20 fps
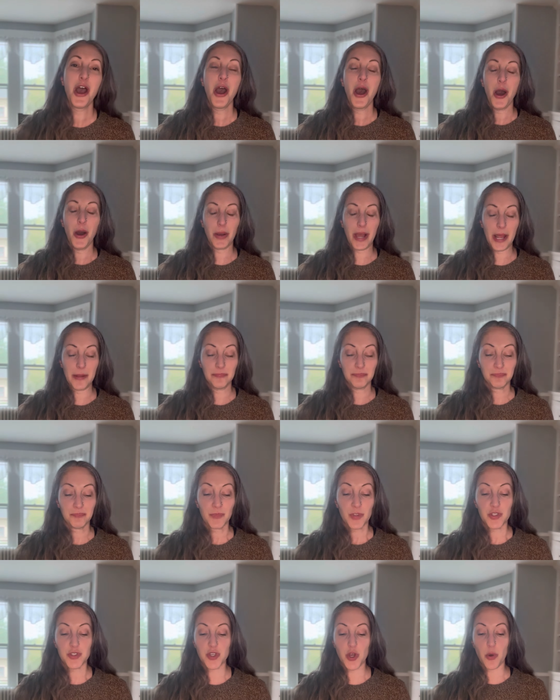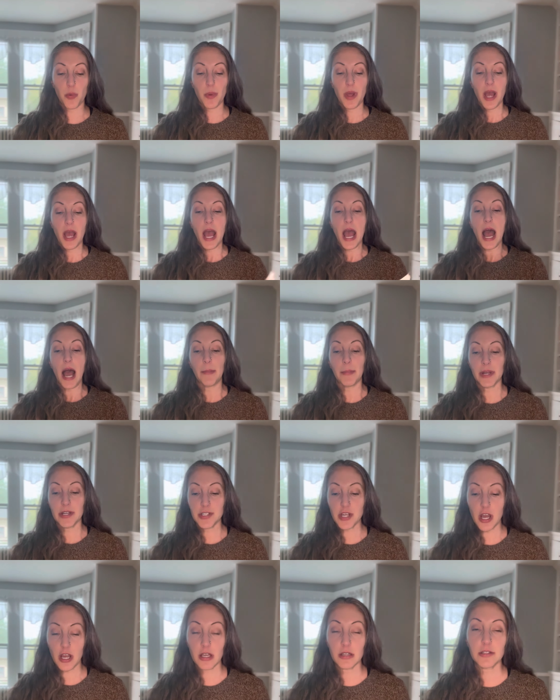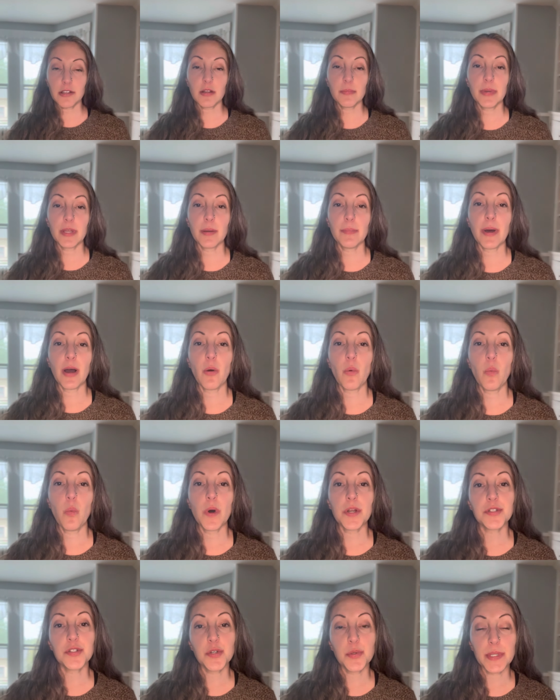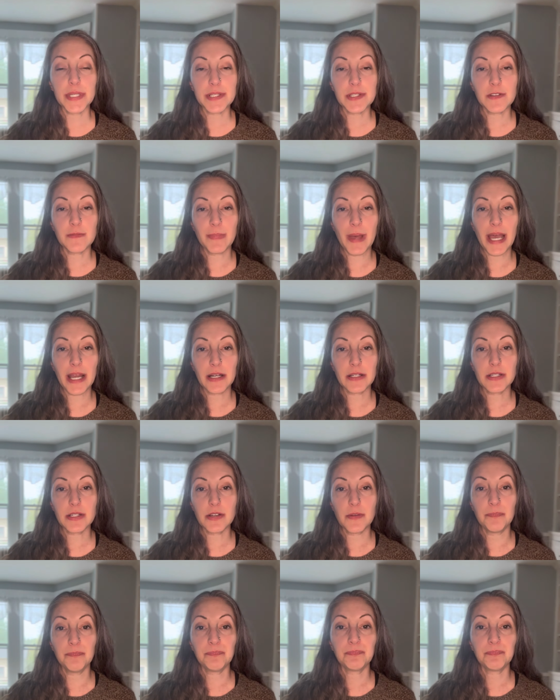Okay, so I'm gonna talk a little bit about what to expect